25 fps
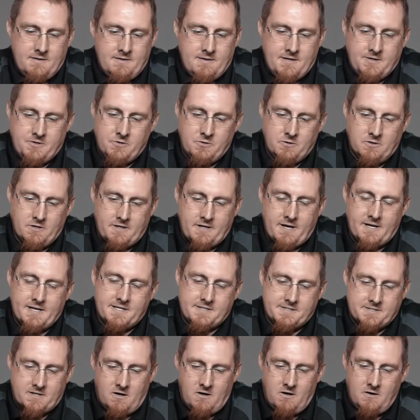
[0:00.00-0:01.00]
They do look kind
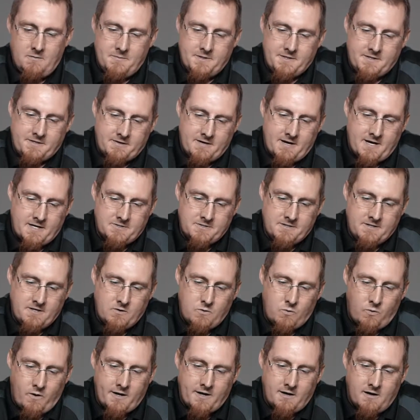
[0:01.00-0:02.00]
of tall, but they're actually
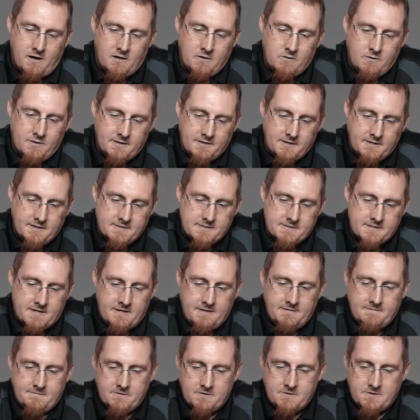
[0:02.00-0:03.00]
quite hollow on the
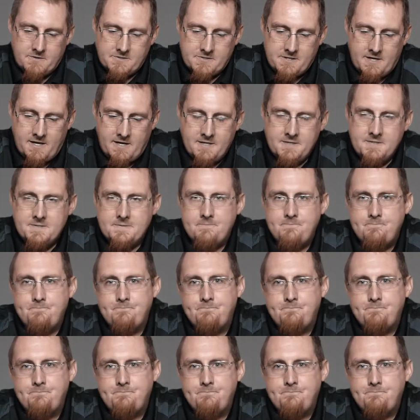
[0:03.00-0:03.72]
inside for their size.